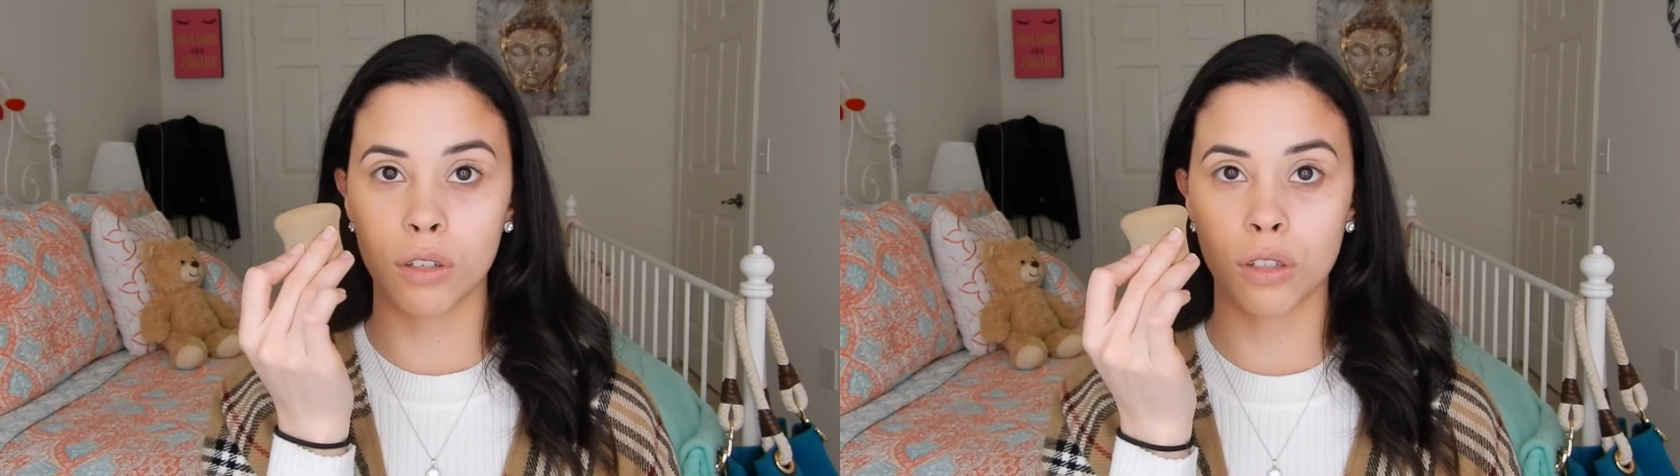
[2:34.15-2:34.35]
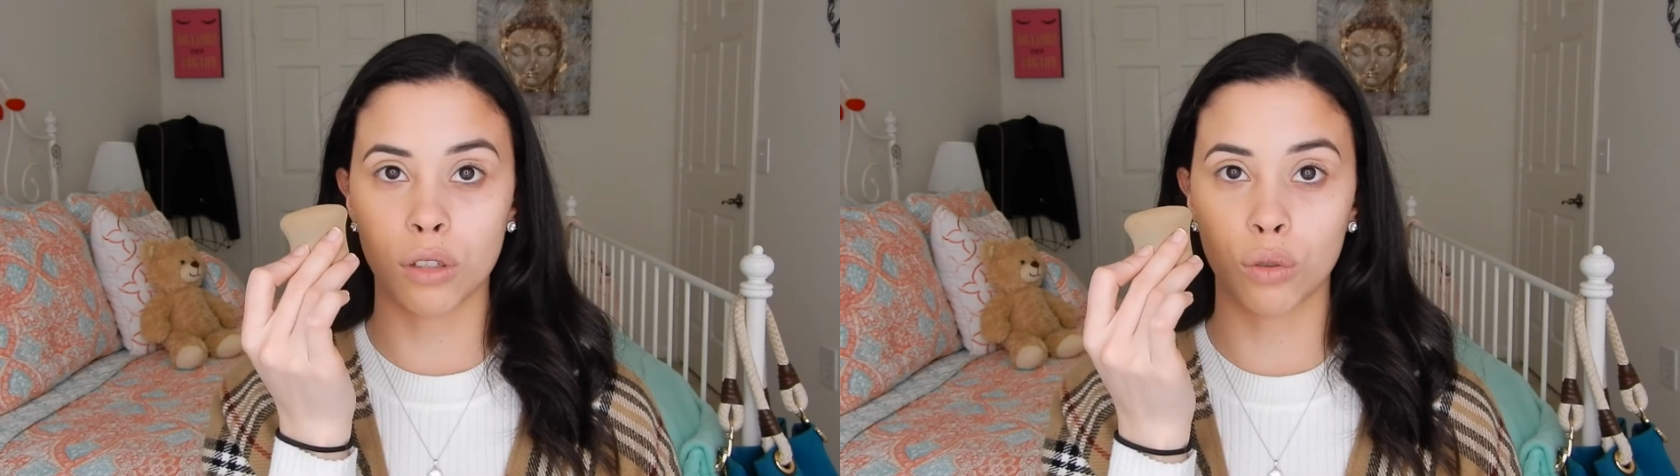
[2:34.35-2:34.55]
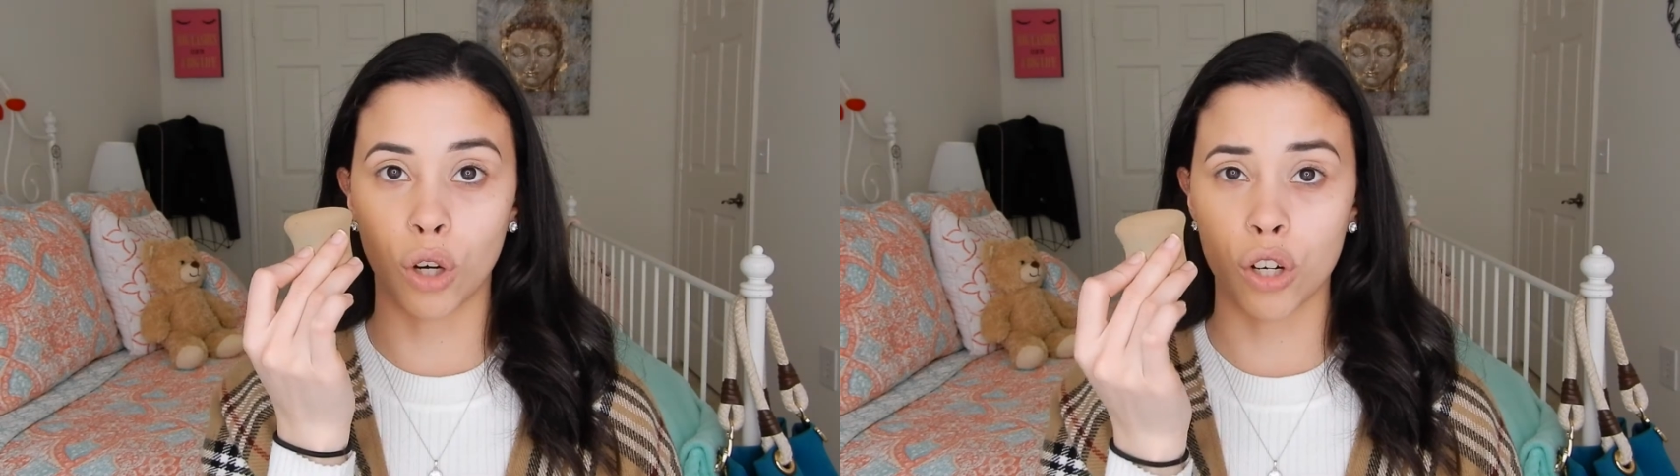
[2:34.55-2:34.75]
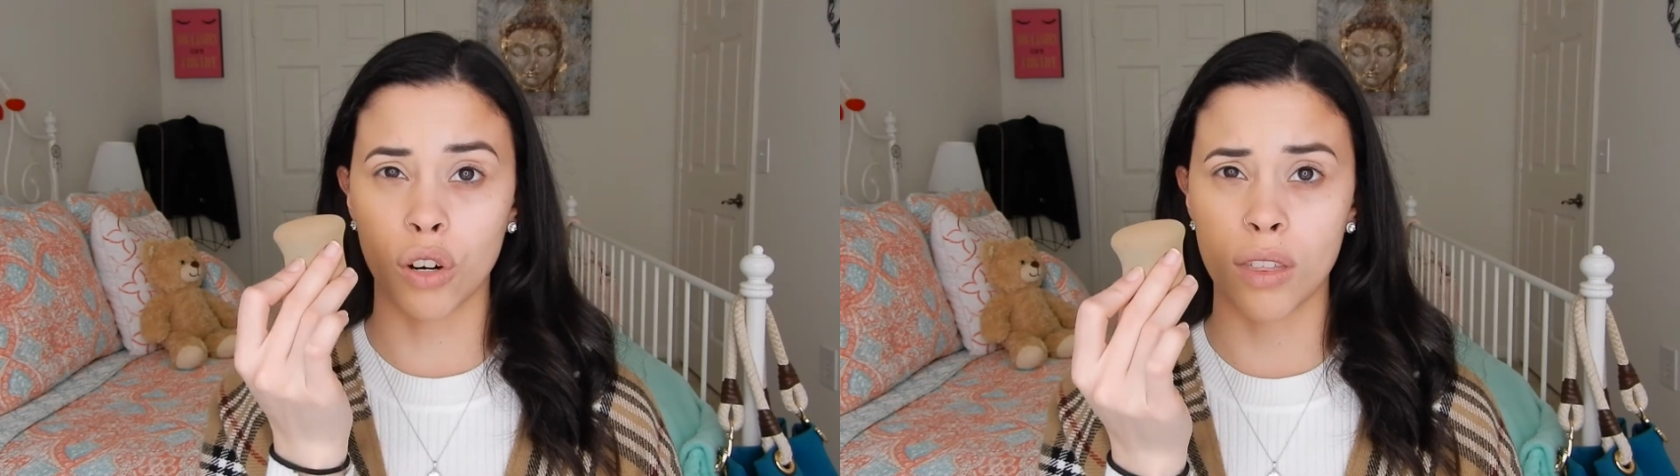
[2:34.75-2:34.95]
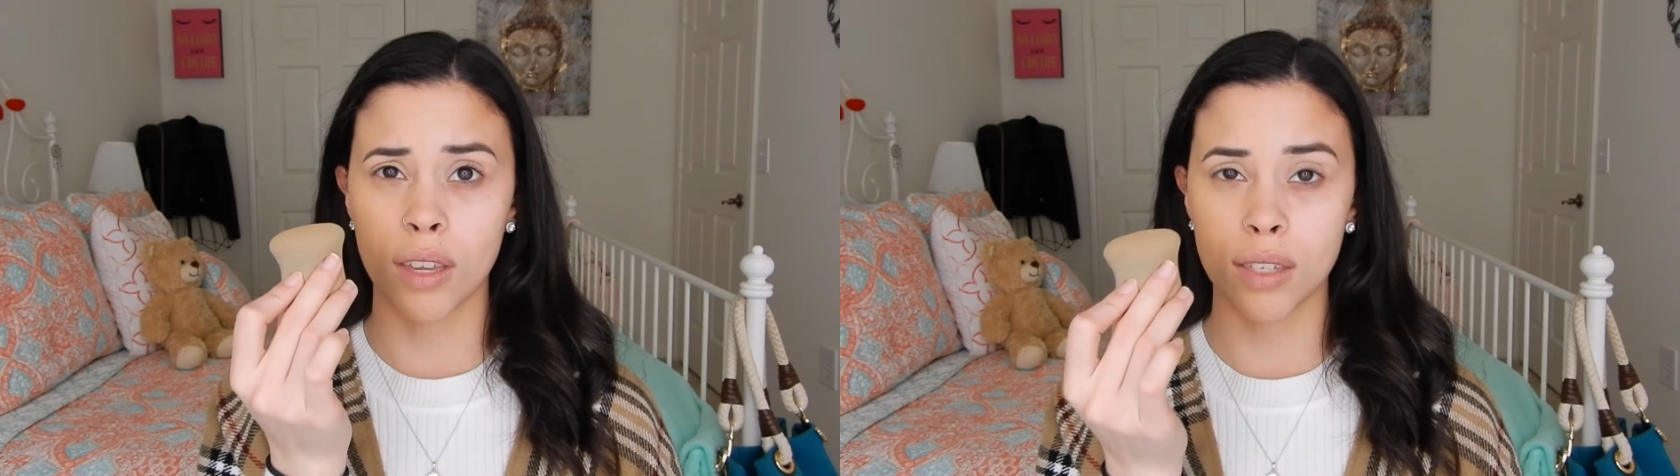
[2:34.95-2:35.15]
looks a little darker
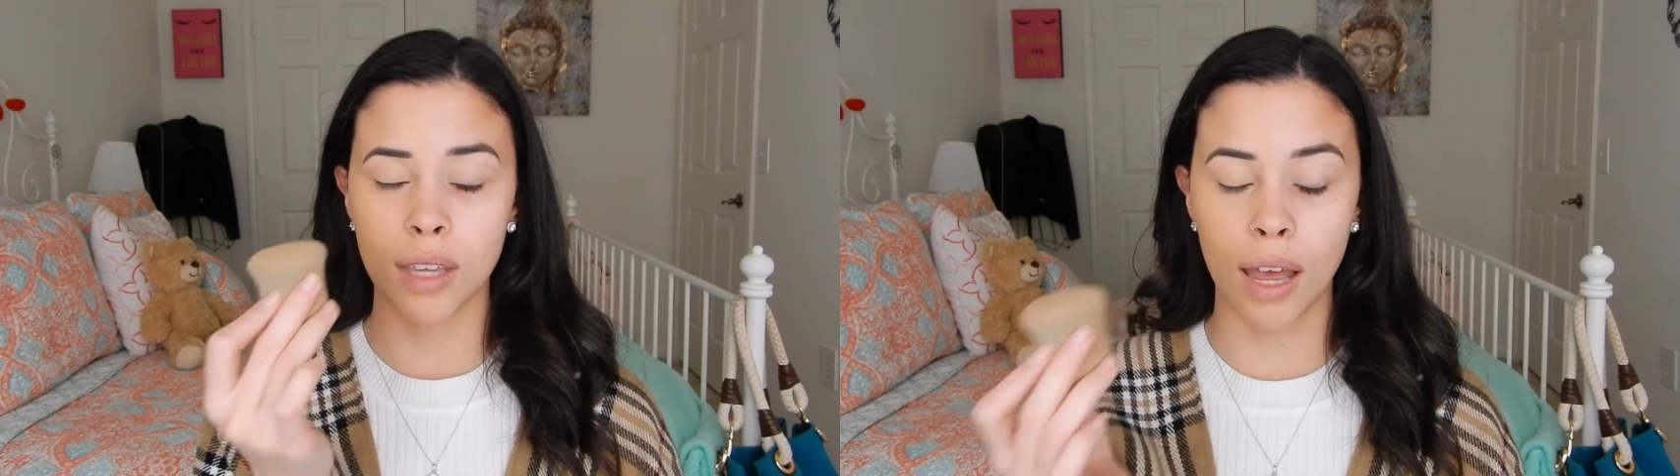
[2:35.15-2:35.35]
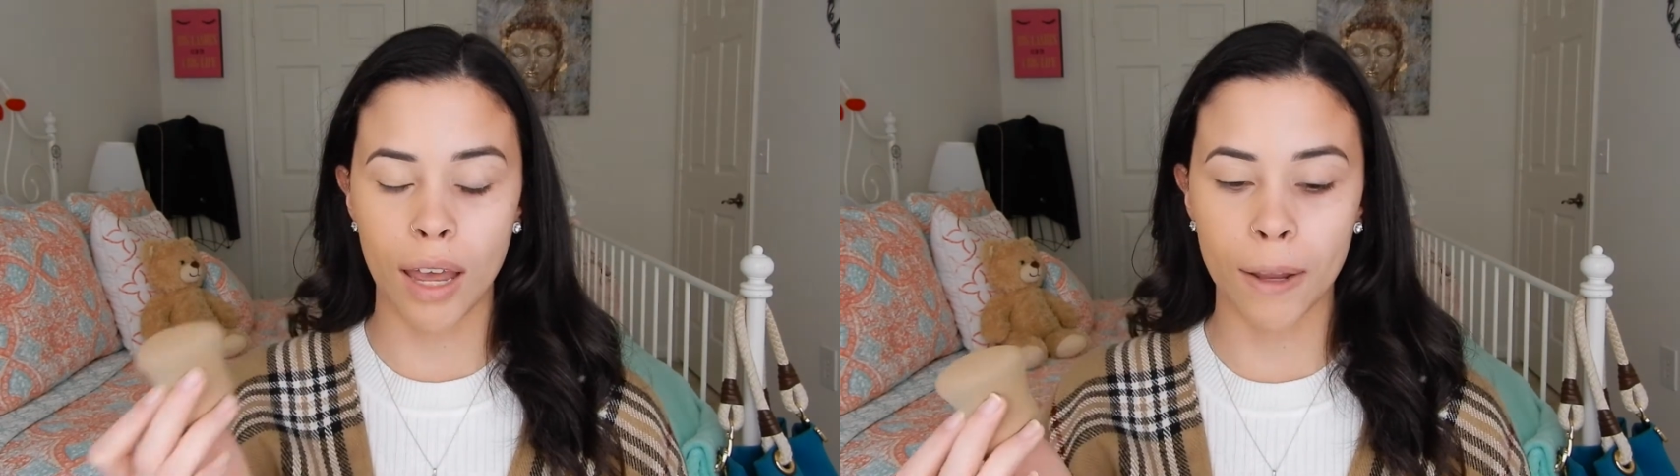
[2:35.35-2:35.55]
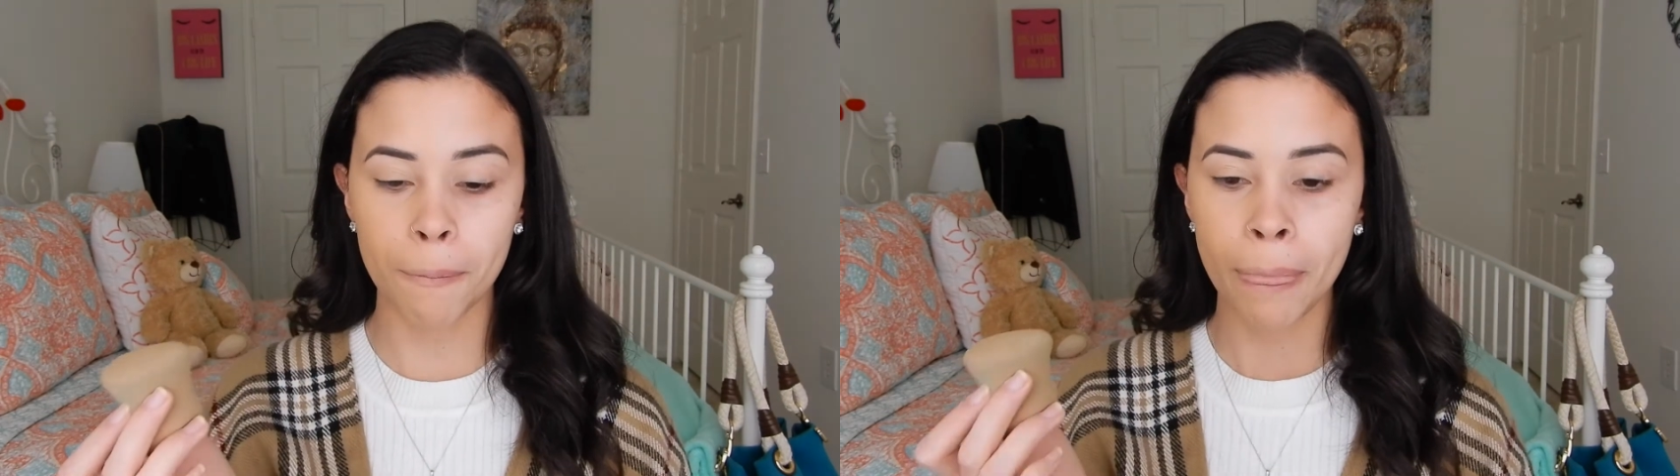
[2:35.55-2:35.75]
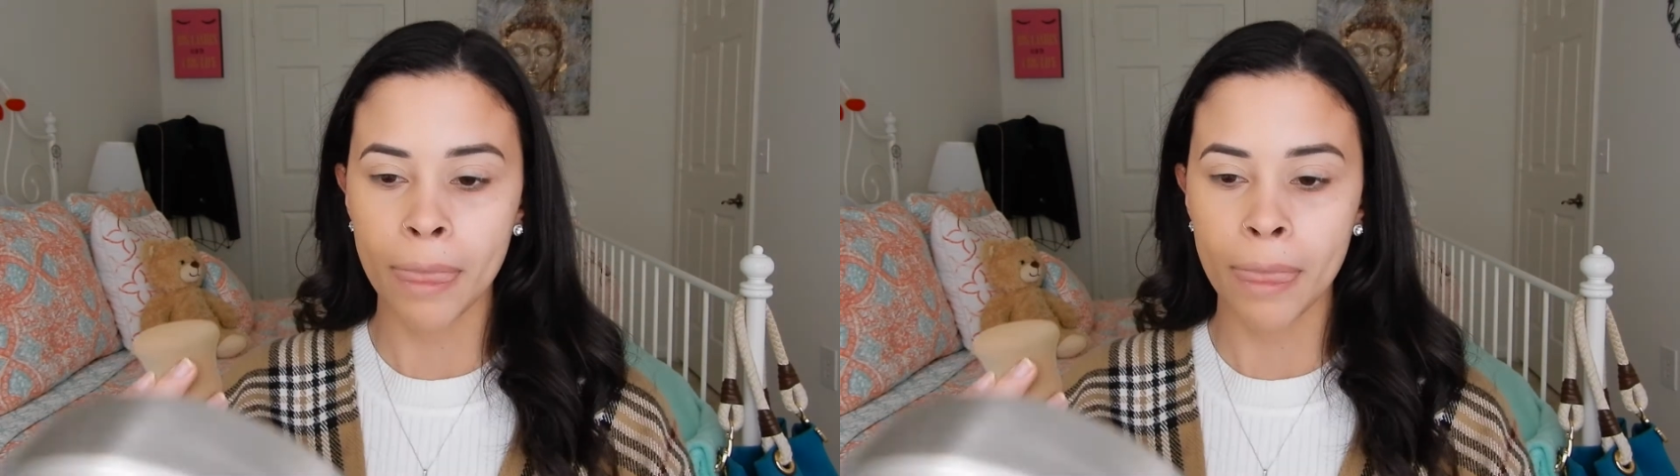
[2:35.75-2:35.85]
on this side.